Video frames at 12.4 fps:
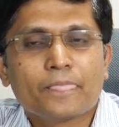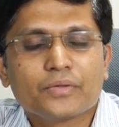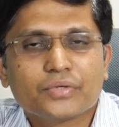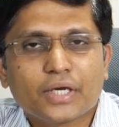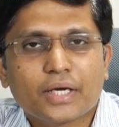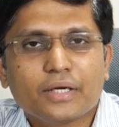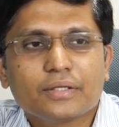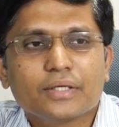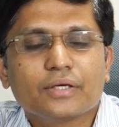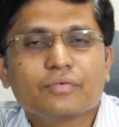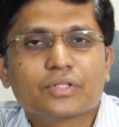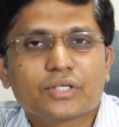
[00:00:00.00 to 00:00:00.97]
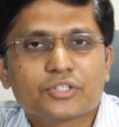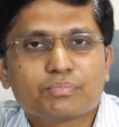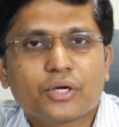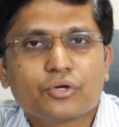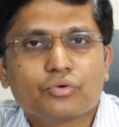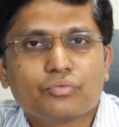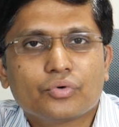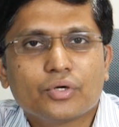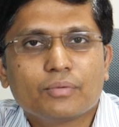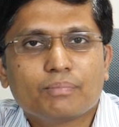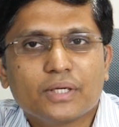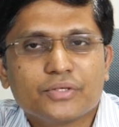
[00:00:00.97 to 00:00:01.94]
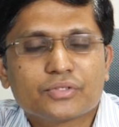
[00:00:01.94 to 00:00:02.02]
Second thing with respect to
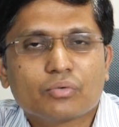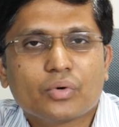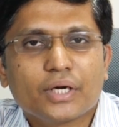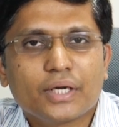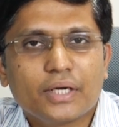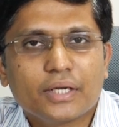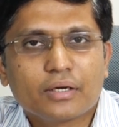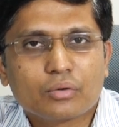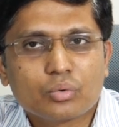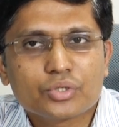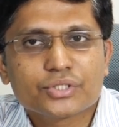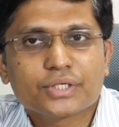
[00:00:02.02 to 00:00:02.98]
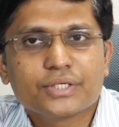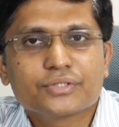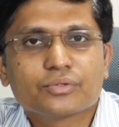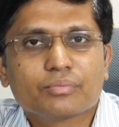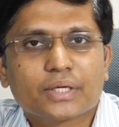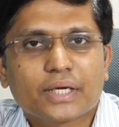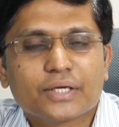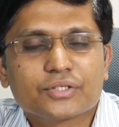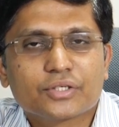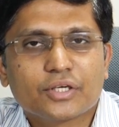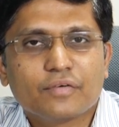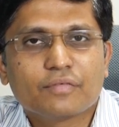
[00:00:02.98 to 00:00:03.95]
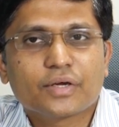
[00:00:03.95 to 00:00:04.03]
food please avoid eating so you may catch
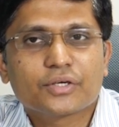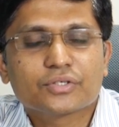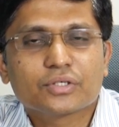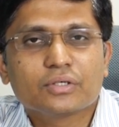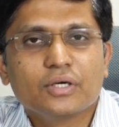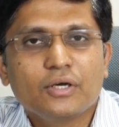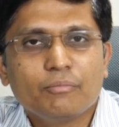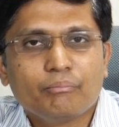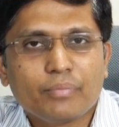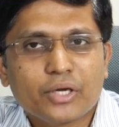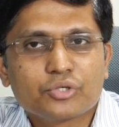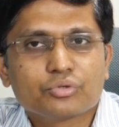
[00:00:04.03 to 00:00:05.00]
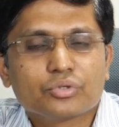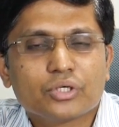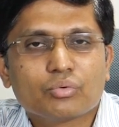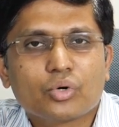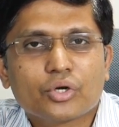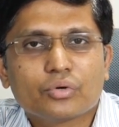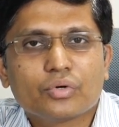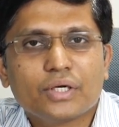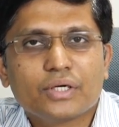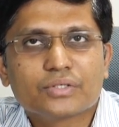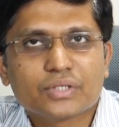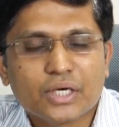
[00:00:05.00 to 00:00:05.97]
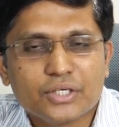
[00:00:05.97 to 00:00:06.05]
an infection. Make sure that what you eat
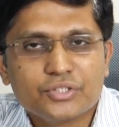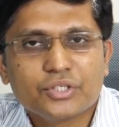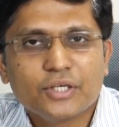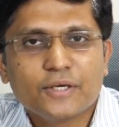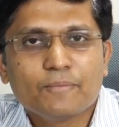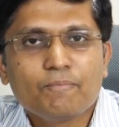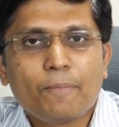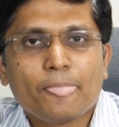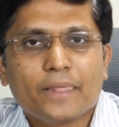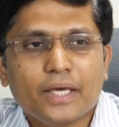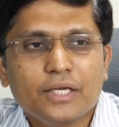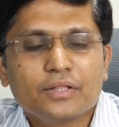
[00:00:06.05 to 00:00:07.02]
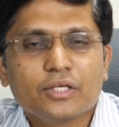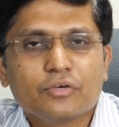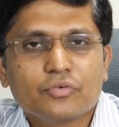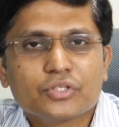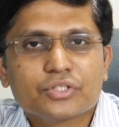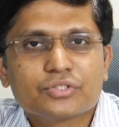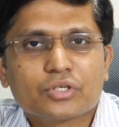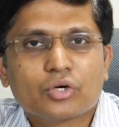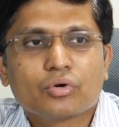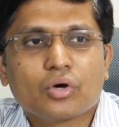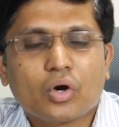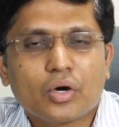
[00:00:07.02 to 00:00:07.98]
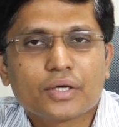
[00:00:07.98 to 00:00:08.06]
is hygienic anything which is
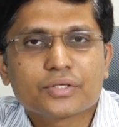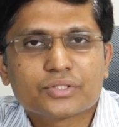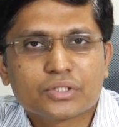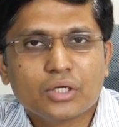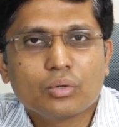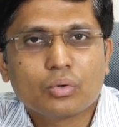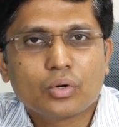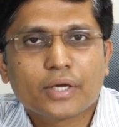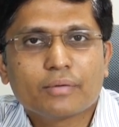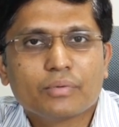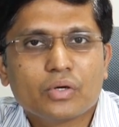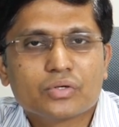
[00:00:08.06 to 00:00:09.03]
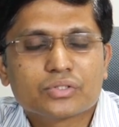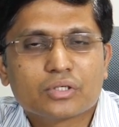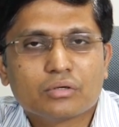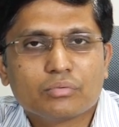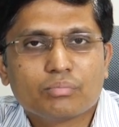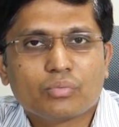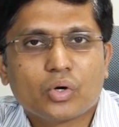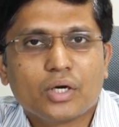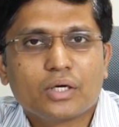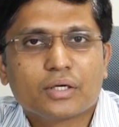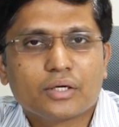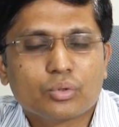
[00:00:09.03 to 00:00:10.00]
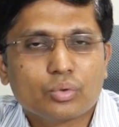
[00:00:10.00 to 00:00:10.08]
served hot is still okay because it will be
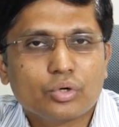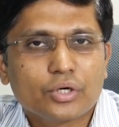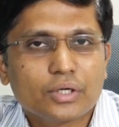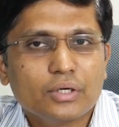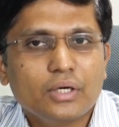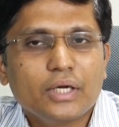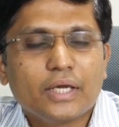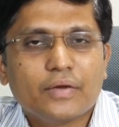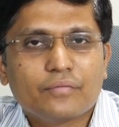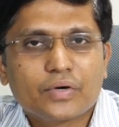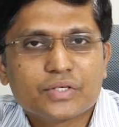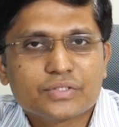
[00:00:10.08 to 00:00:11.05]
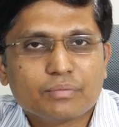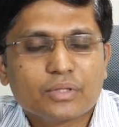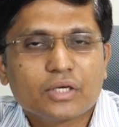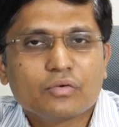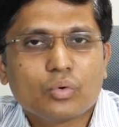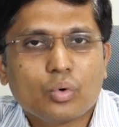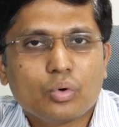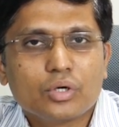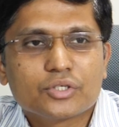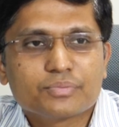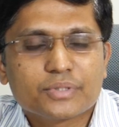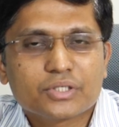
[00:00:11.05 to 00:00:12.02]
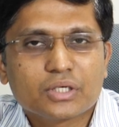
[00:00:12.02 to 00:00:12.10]
boiled and cooked if it is something cold
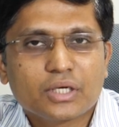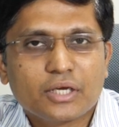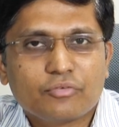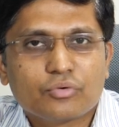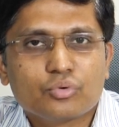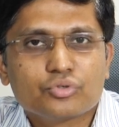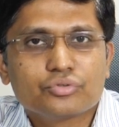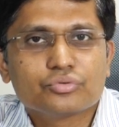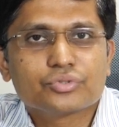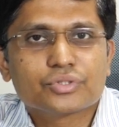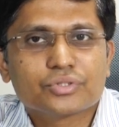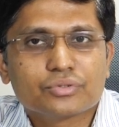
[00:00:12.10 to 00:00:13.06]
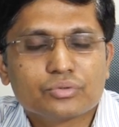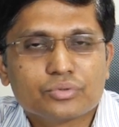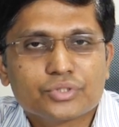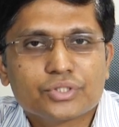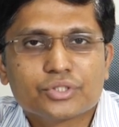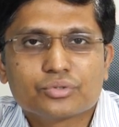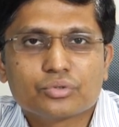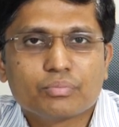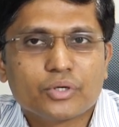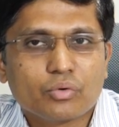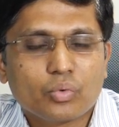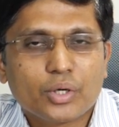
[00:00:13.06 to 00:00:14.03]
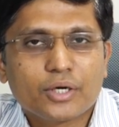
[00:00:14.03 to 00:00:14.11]
especially like fruit juices those things should be
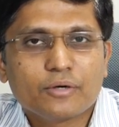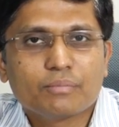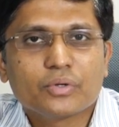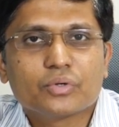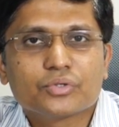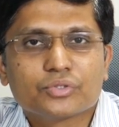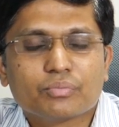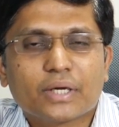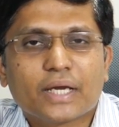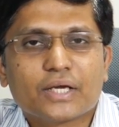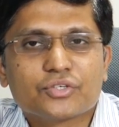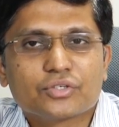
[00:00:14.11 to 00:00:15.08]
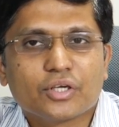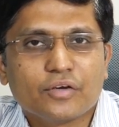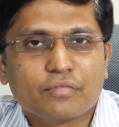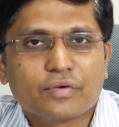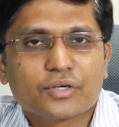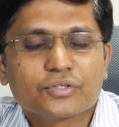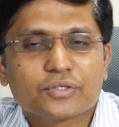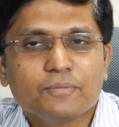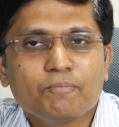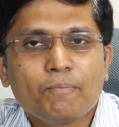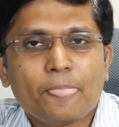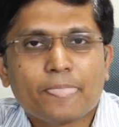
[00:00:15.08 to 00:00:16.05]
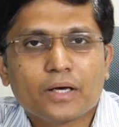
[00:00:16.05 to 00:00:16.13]
avoided because you may catch an infection
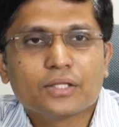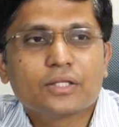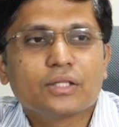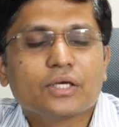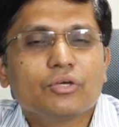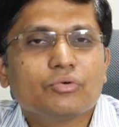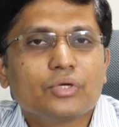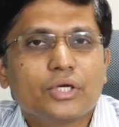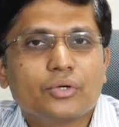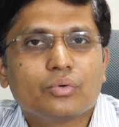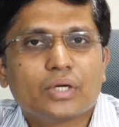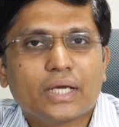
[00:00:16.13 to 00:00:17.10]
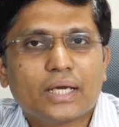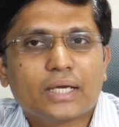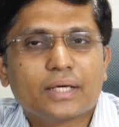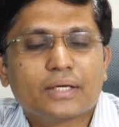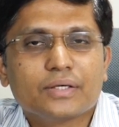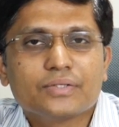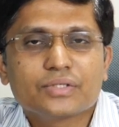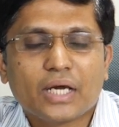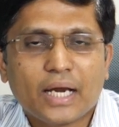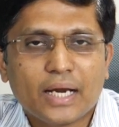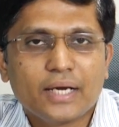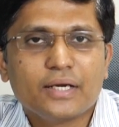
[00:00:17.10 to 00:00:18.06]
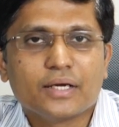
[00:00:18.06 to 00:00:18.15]
other thing you need to take care is
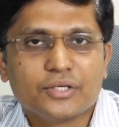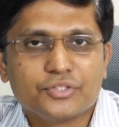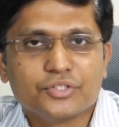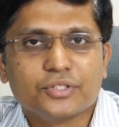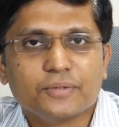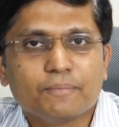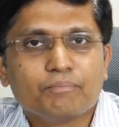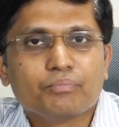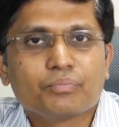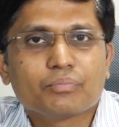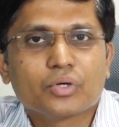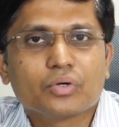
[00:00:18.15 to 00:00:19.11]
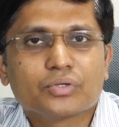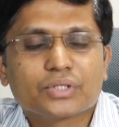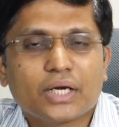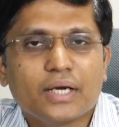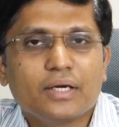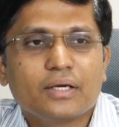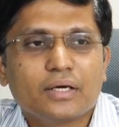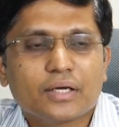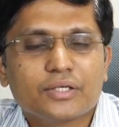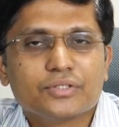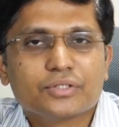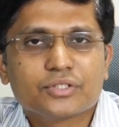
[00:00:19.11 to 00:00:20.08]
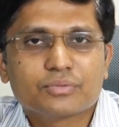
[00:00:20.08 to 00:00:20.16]
hand hygiene because hand
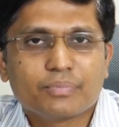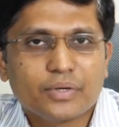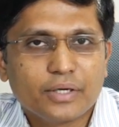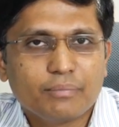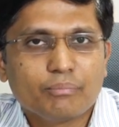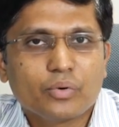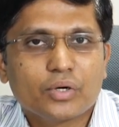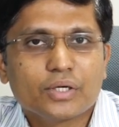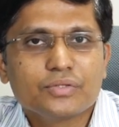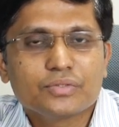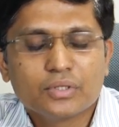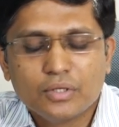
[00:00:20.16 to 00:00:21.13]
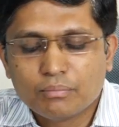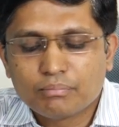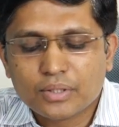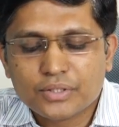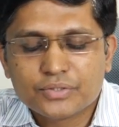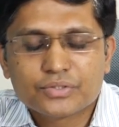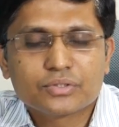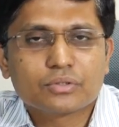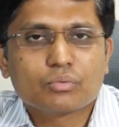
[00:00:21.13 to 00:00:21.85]
hygiene is very important please